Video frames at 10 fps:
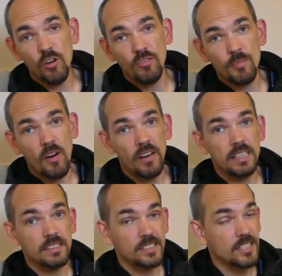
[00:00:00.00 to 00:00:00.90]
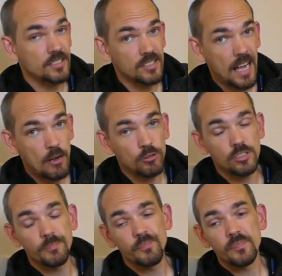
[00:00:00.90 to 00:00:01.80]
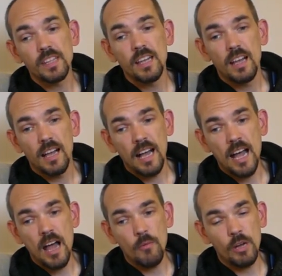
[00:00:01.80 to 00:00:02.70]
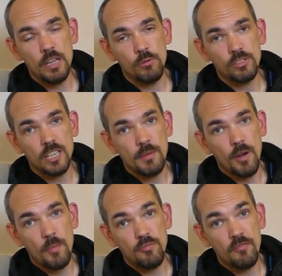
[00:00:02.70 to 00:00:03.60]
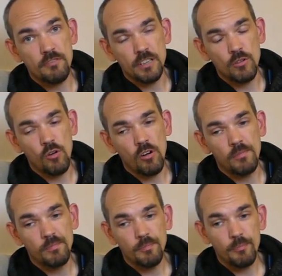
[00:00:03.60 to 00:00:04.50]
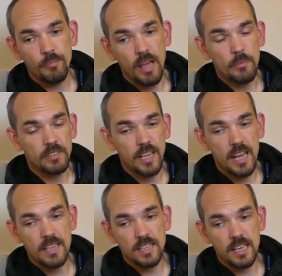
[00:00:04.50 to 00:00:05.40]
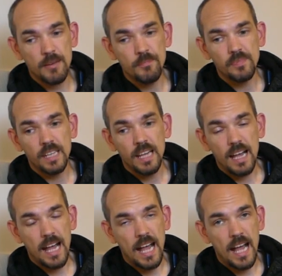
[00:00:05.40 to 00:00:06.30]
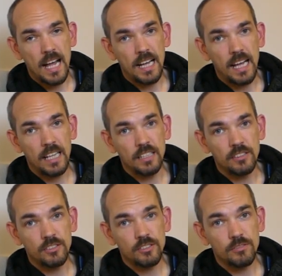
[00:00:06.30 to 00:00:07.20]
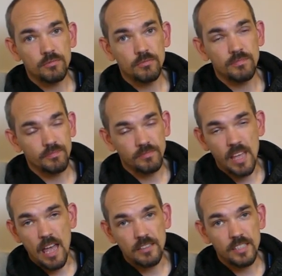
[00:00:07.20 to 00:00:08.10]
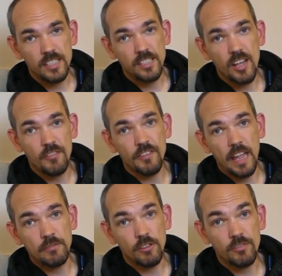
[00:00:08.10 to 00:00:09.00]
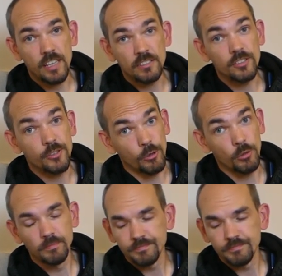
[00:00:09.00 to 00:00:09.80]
of my sister's house, where you will see my brother-in-law playing with Daisy. And yeah, this is her favourite thing to do.